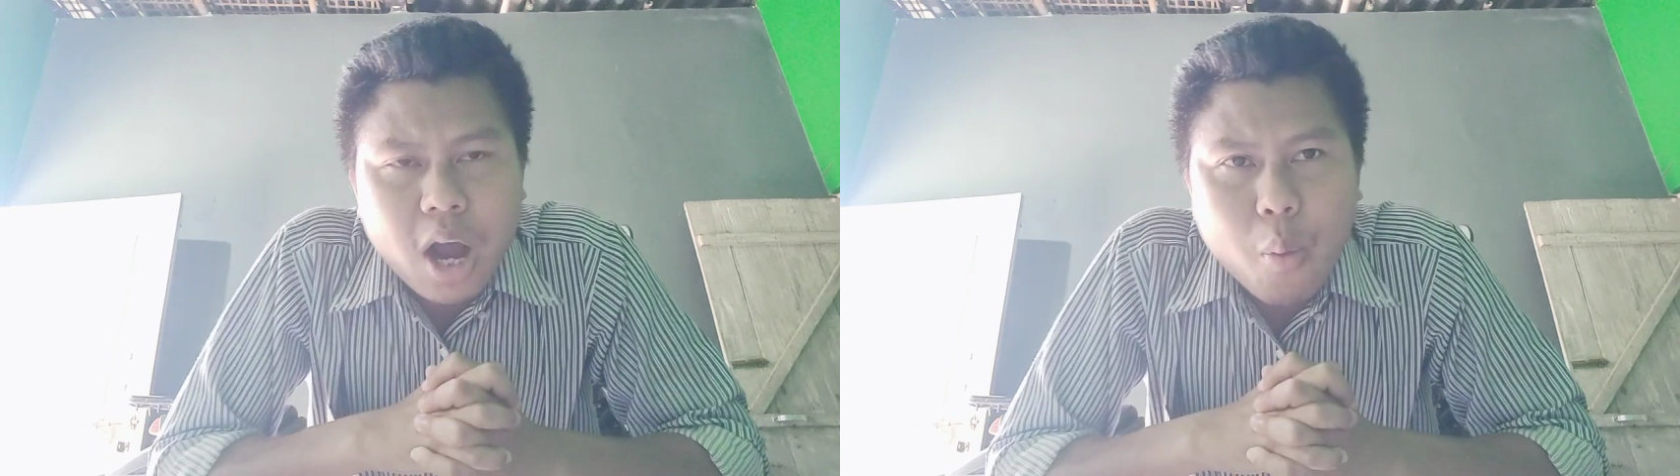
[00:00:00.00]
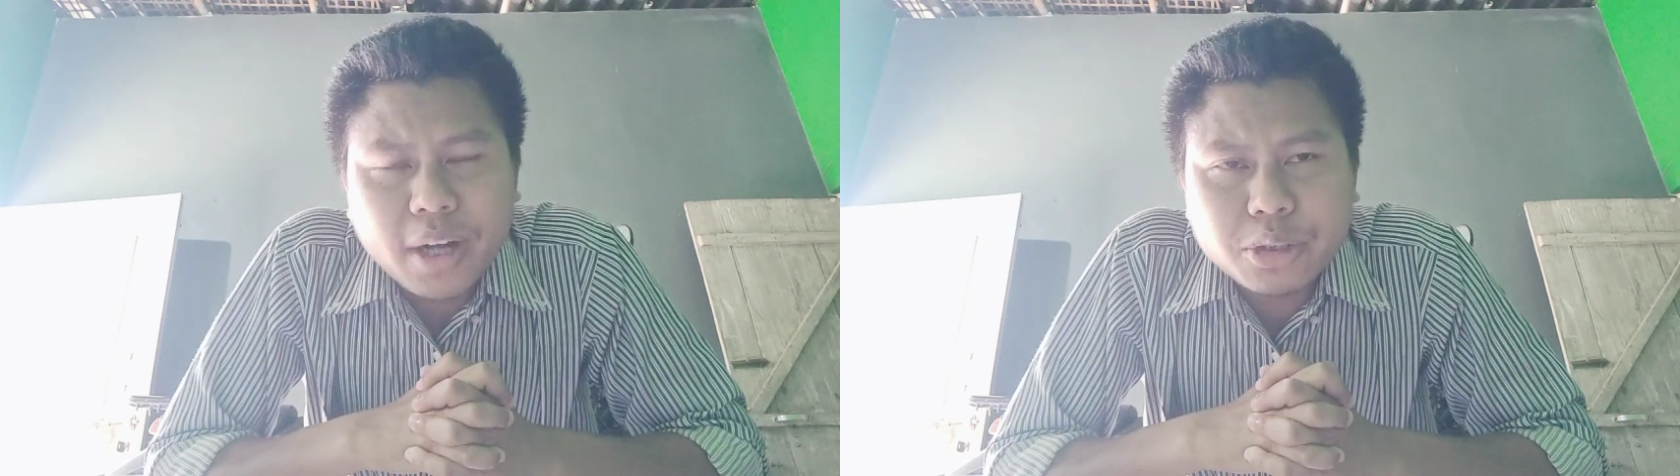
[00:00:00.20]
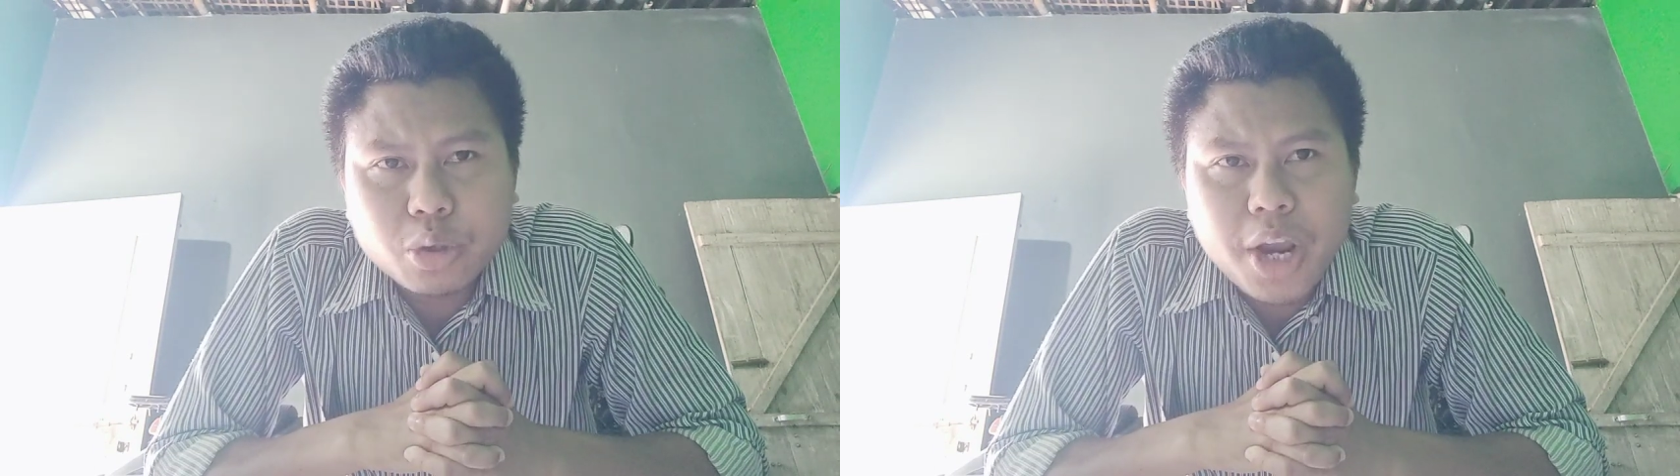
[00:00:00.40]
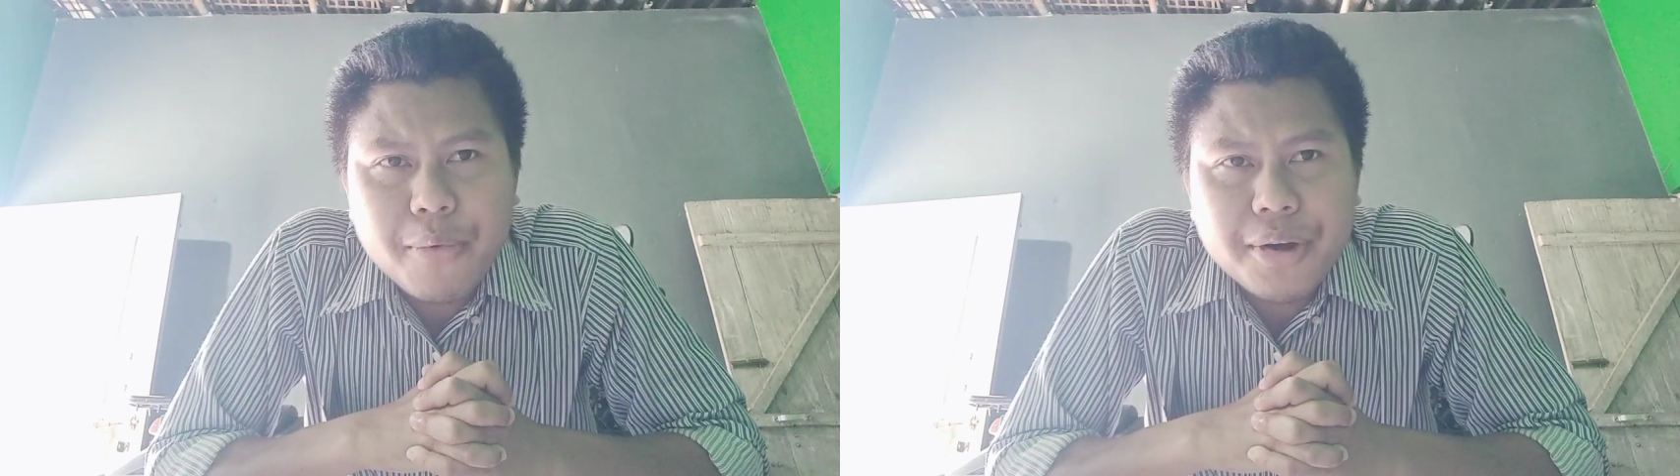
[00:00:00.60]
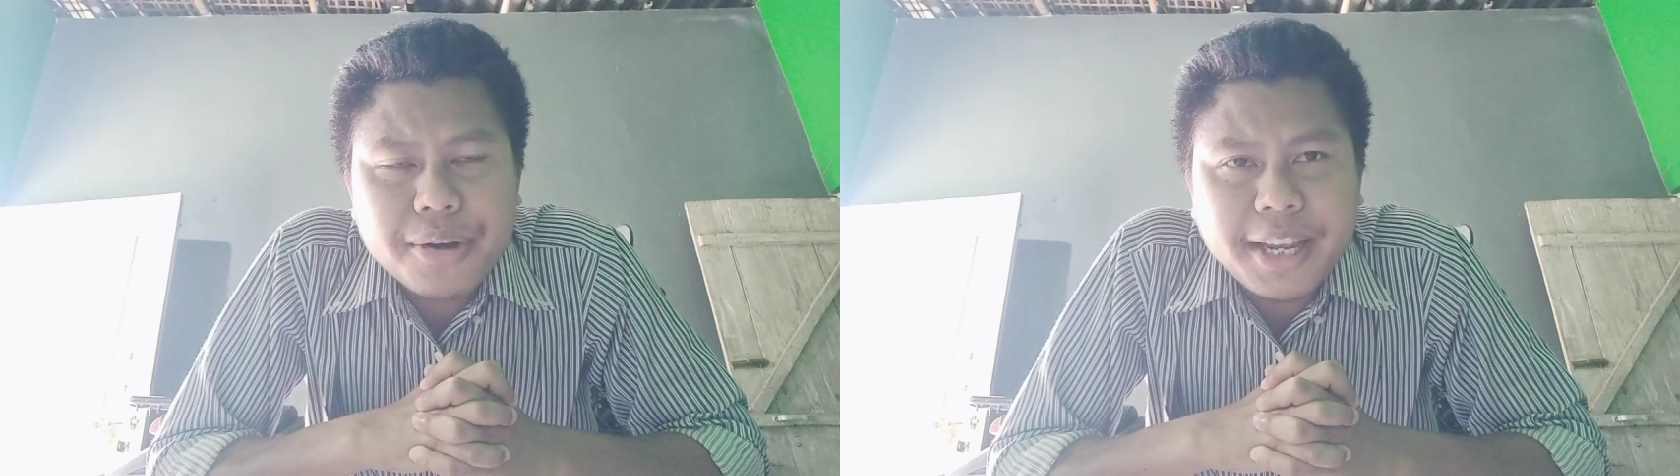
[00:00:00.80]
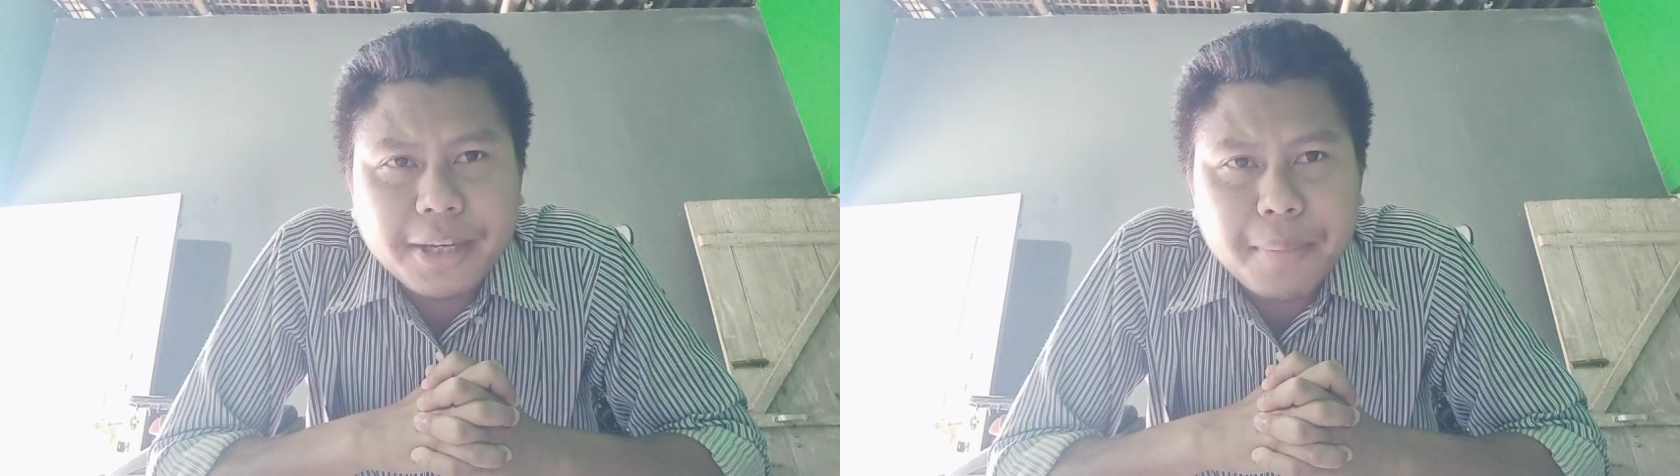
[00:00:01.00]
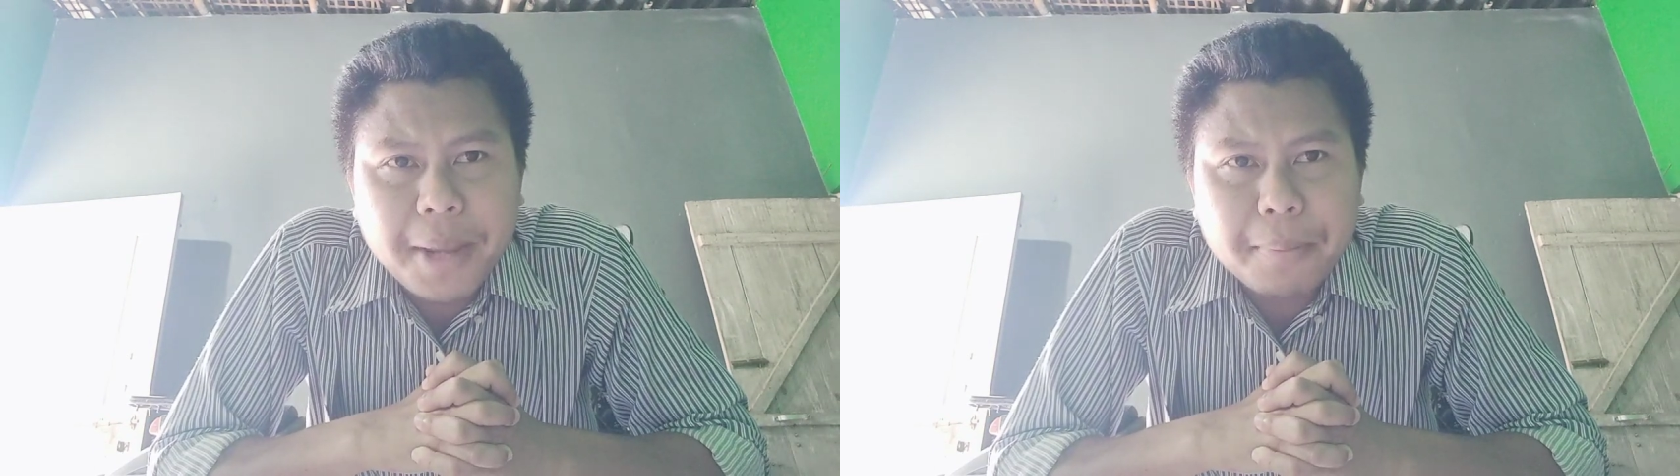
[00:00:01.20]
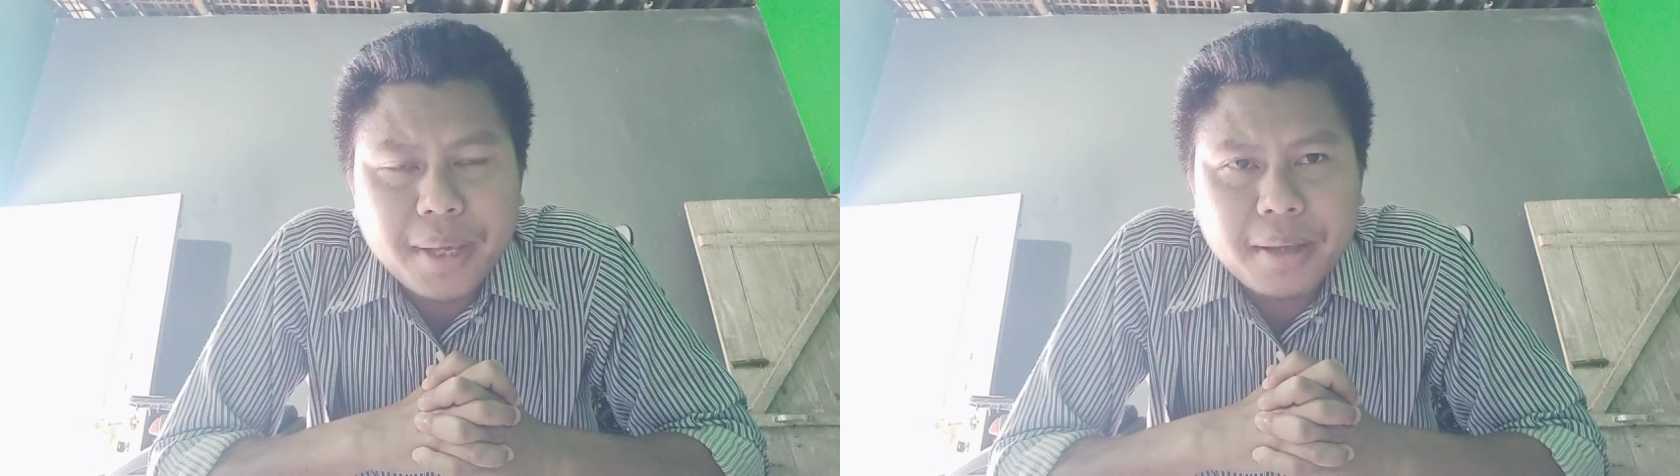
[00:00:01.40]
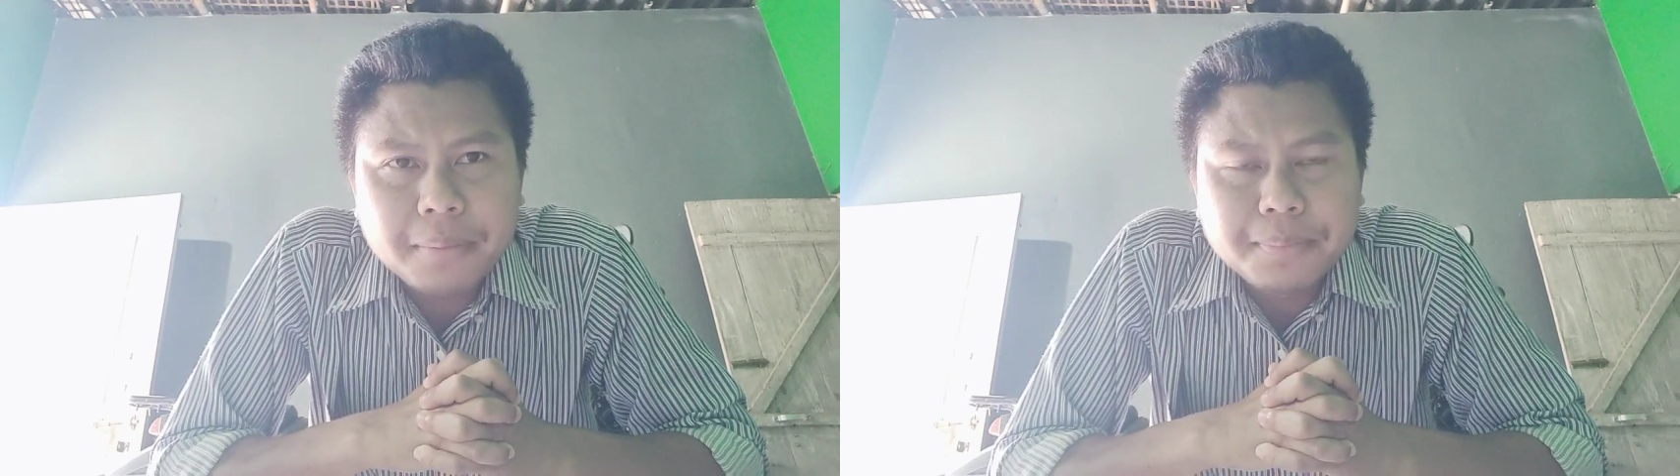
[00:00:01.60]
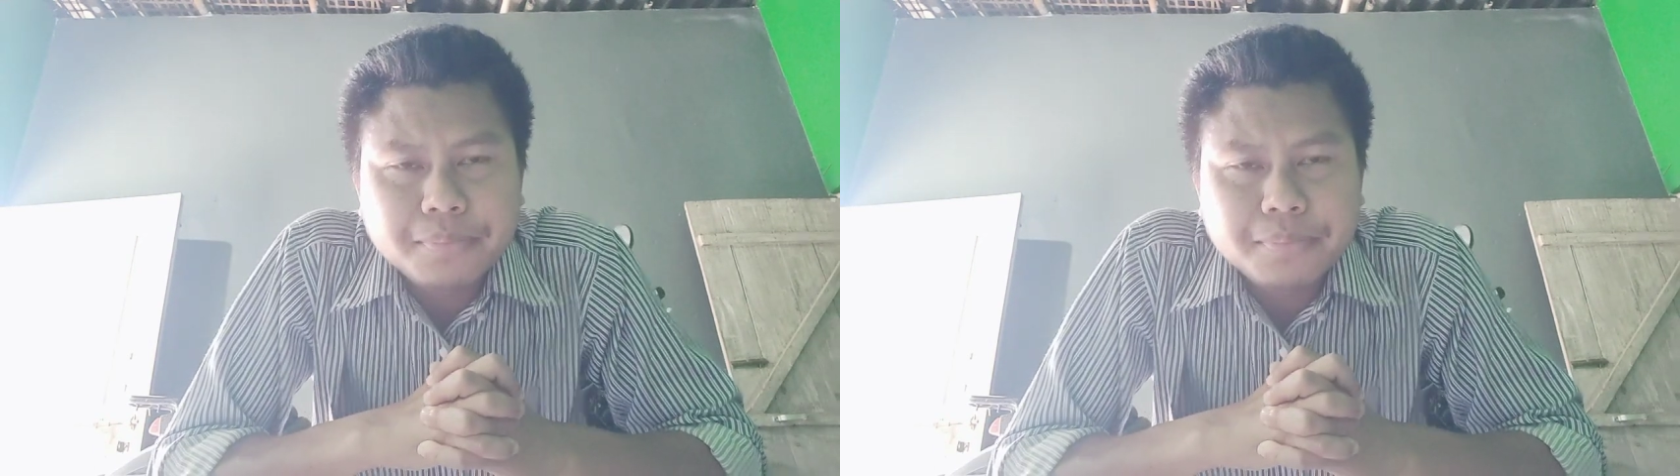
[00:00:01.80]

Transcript: whatsoever it may be,